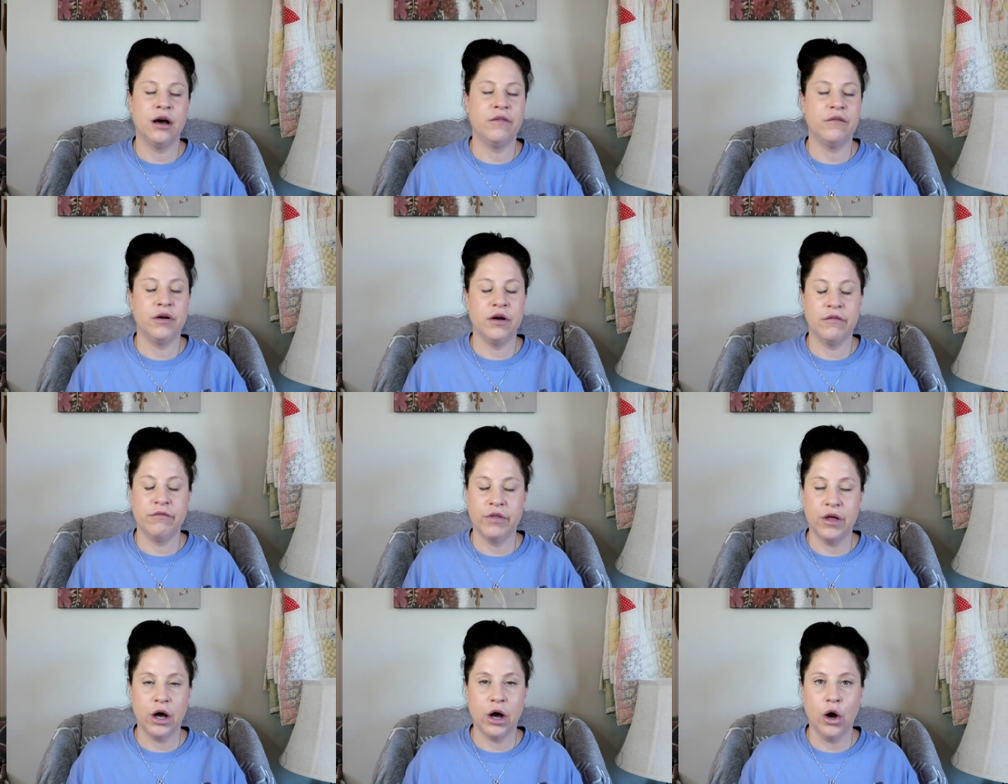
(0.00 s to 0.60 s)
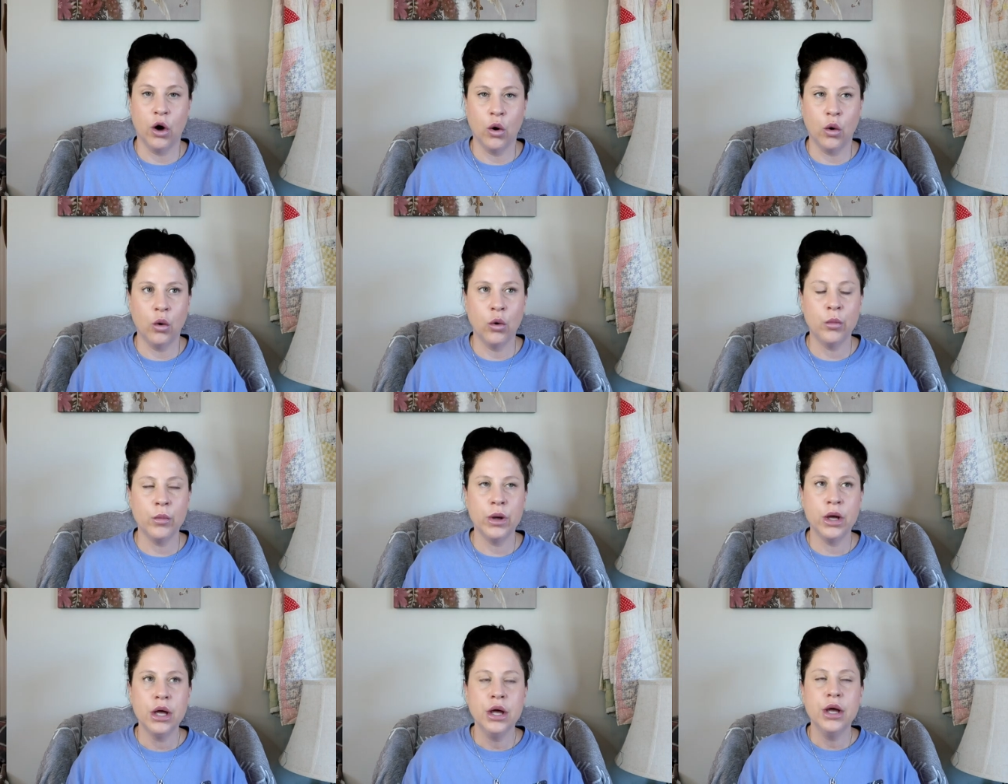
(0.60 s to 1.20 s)
out of the
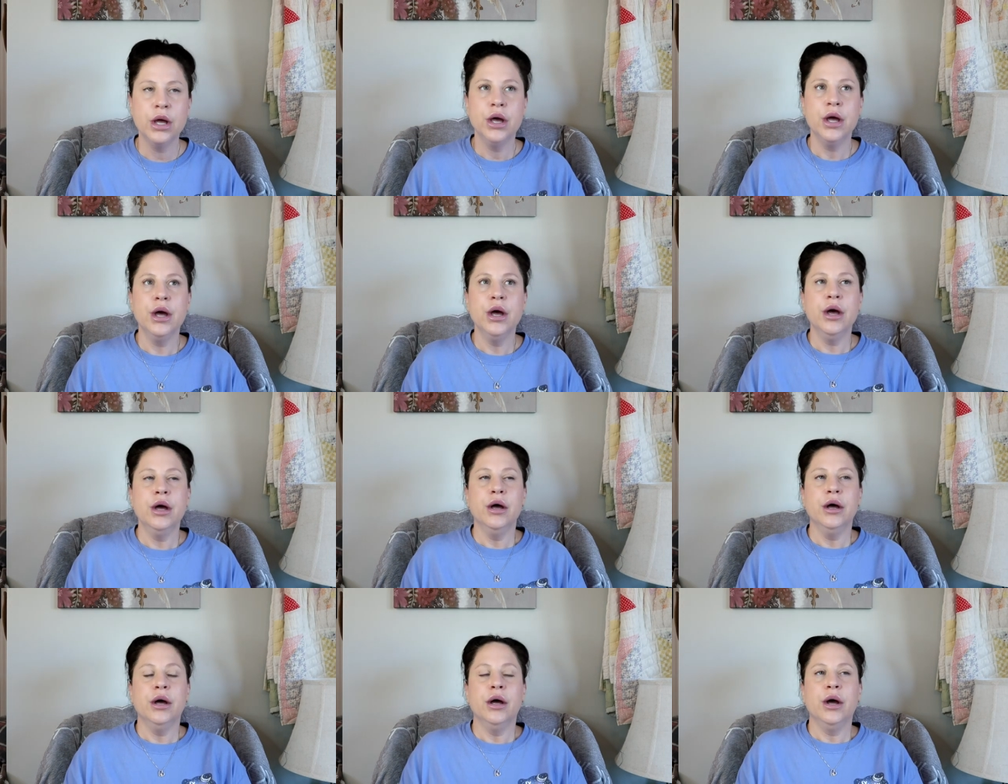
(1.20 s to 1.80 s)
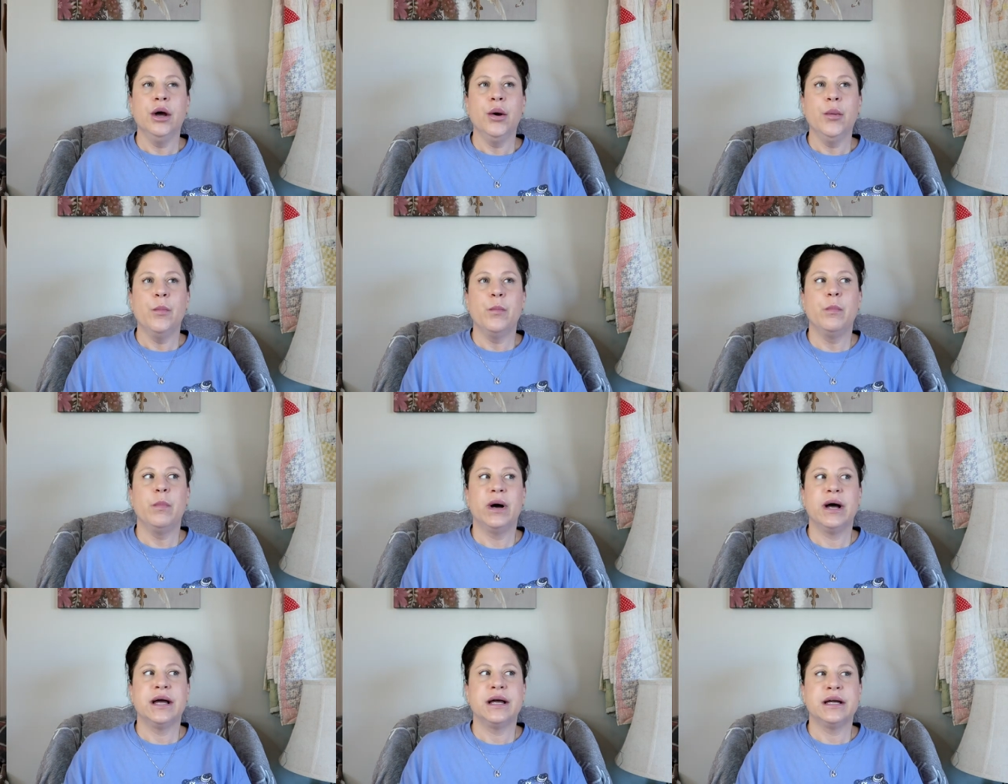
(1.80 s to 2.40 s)
home
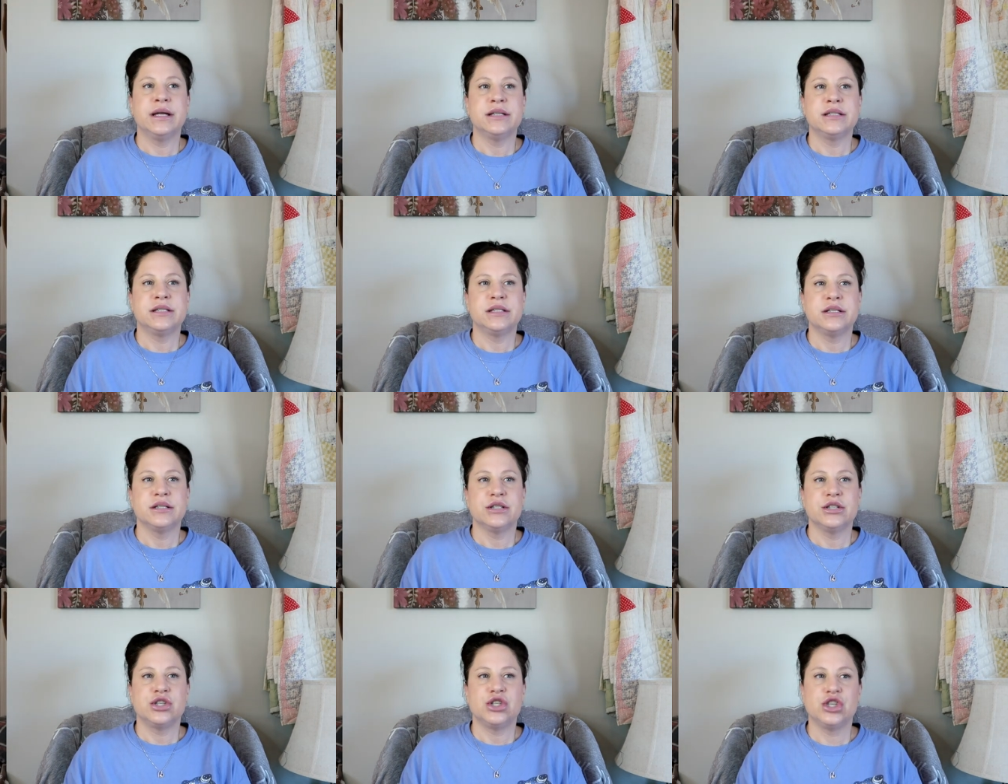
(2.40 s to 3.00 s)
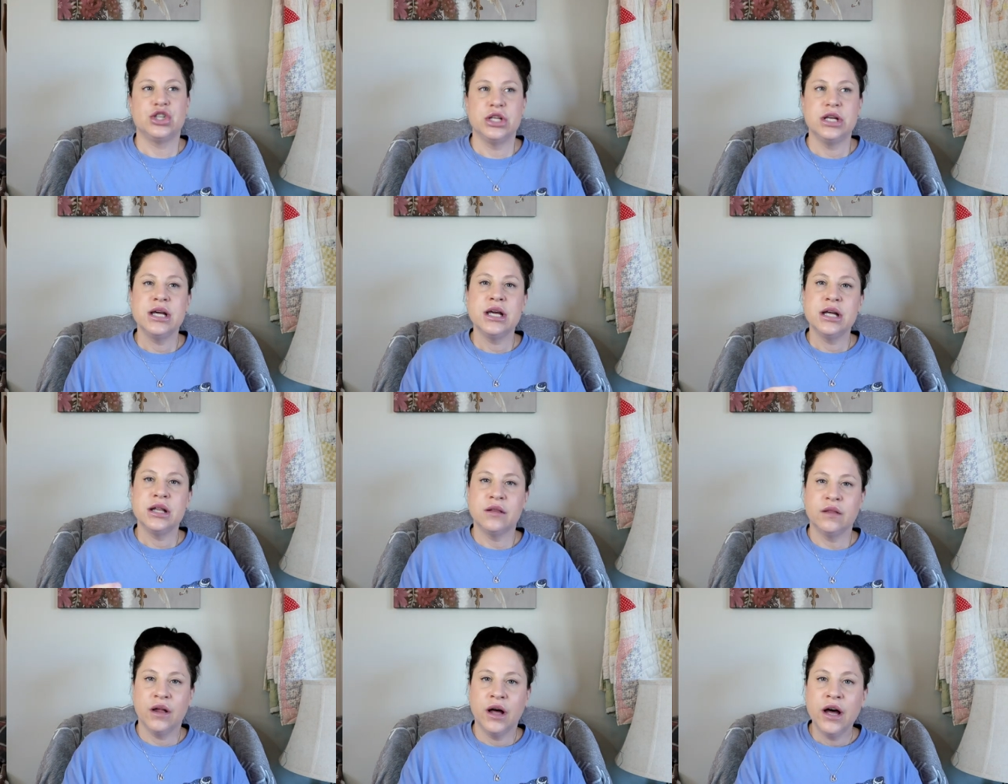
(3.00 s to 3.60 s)
but
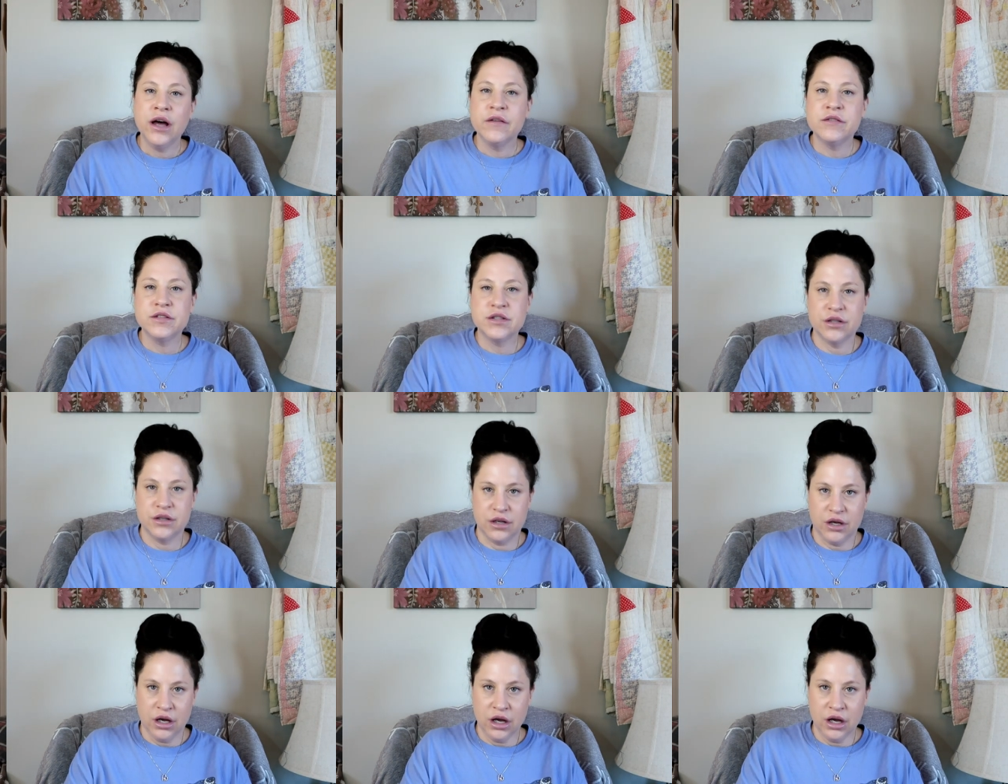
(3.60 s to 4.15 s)
she loved